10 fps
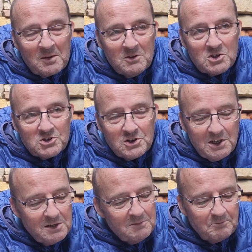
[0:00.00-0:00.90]

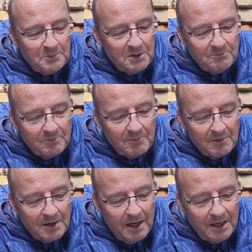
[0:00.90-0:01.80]
religiously, but
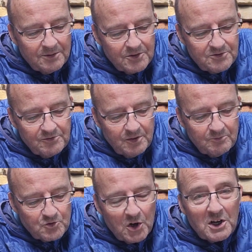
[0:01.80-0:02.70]
Ant
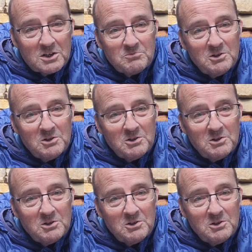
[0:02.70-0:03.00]
from Trekking